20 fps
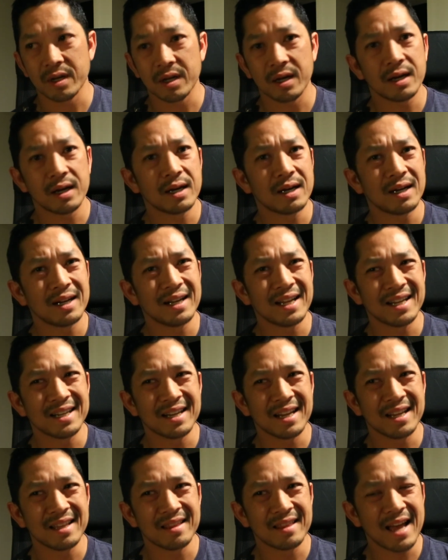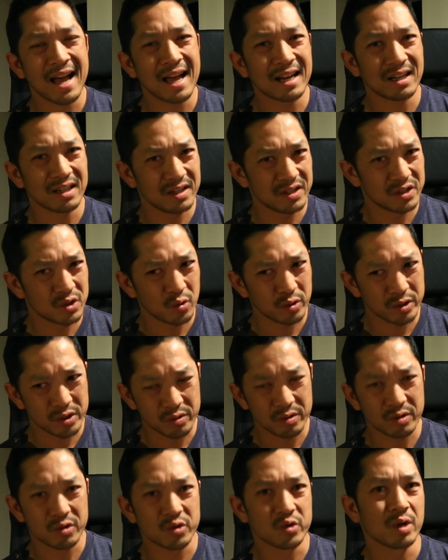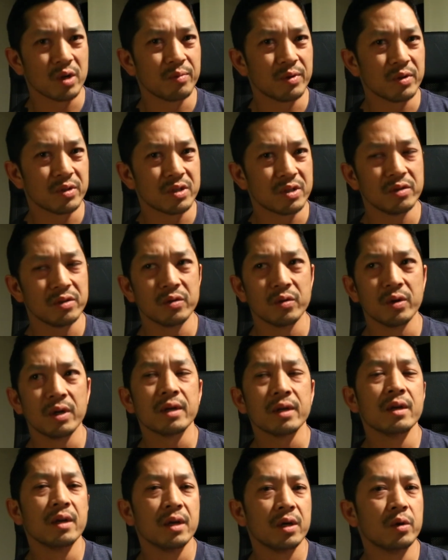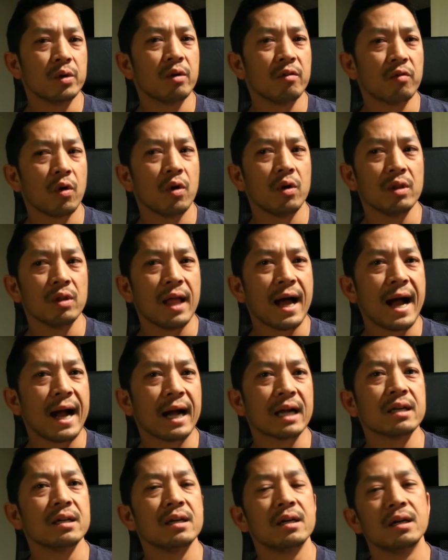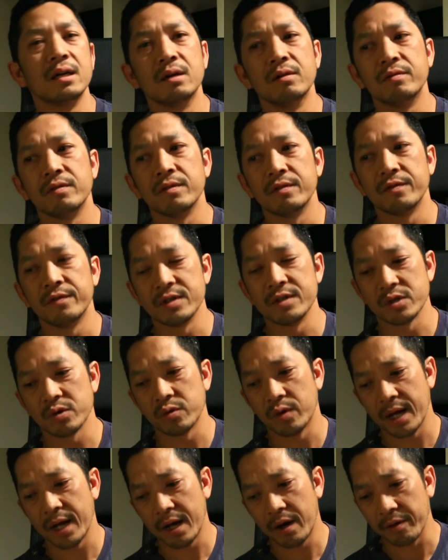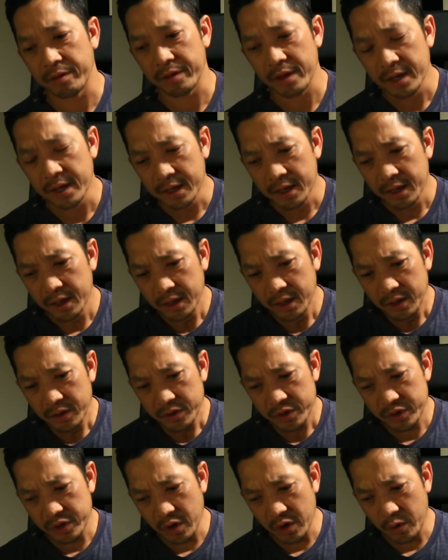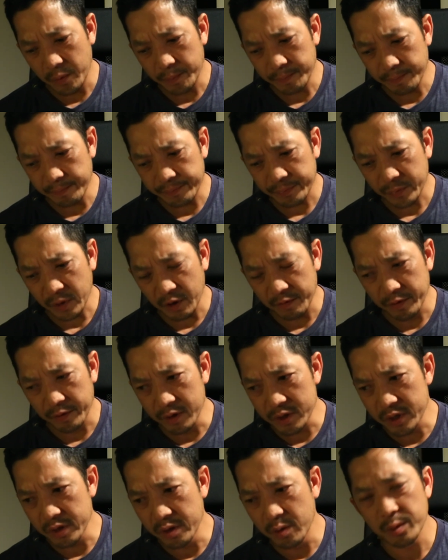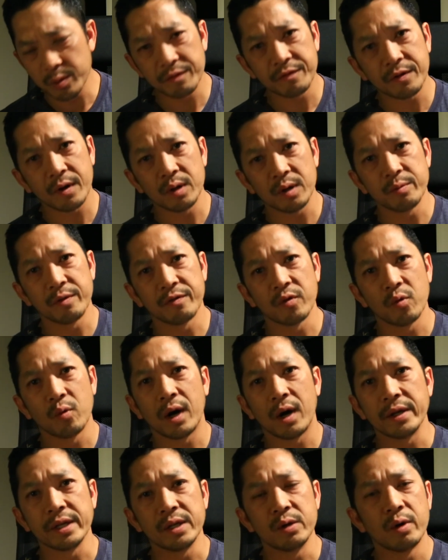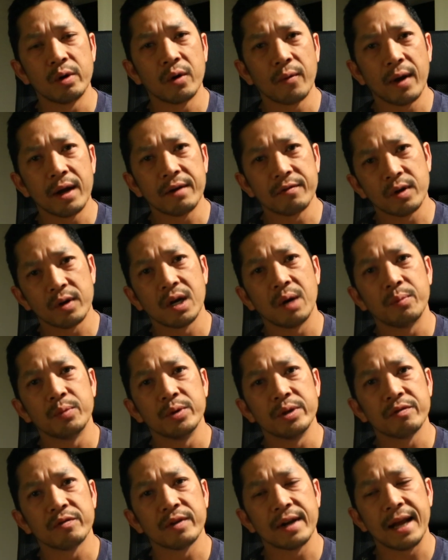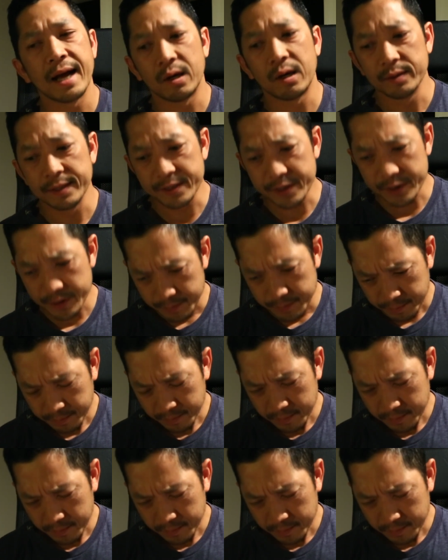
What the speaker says: And that is going to contribute to an overall lack of physical health. So for those of you that have been following me for a while, you know I write for a couple different outlets.